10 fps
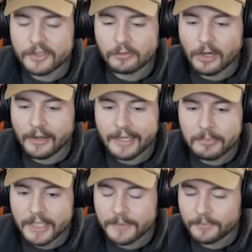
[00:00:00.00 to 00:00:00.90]
raw
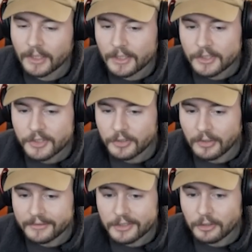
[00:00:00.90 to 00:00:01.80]
AP,
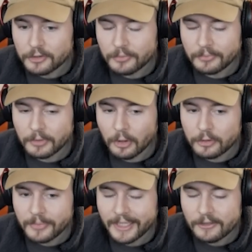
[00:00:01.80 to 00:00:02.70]
so this is also
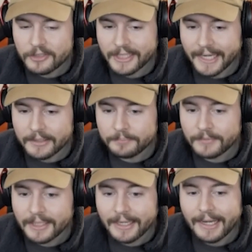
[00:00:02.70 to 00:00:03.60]
going to be an interesting item.
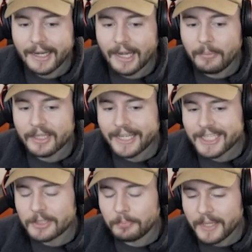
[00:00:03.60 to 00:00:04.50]
But the
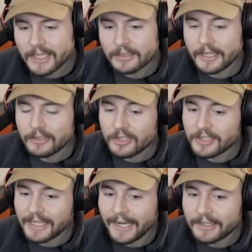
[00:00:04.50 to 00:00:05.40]
next big
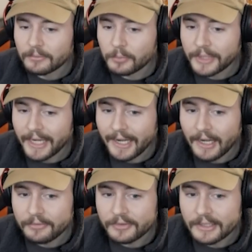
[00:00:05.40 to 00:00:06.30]
interesting item we
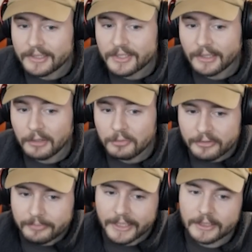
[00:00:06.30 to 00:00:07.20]
have is
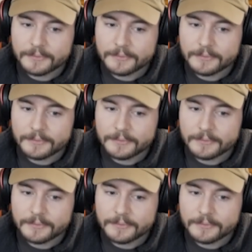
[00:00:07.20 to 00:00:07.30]
Riftmaker.